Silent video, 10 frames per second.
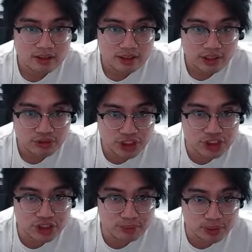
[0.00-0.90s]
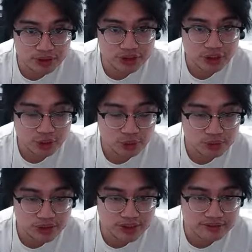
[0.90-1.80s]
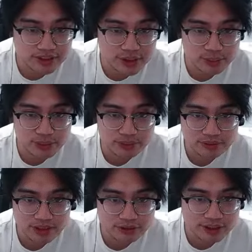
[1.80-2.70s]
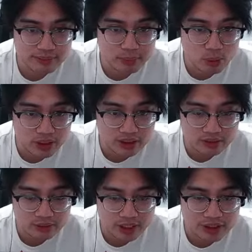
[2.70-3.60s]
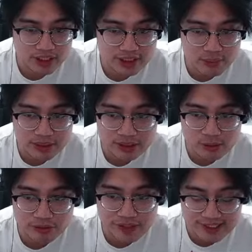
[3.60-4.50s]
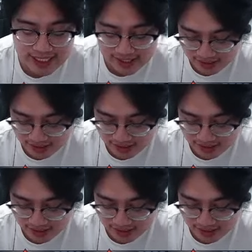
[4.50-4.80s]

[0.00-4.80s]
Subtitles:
If she's on a bush, her ulti is invisible. That's freaking broken. How are you gonna tell me? Someone fix that.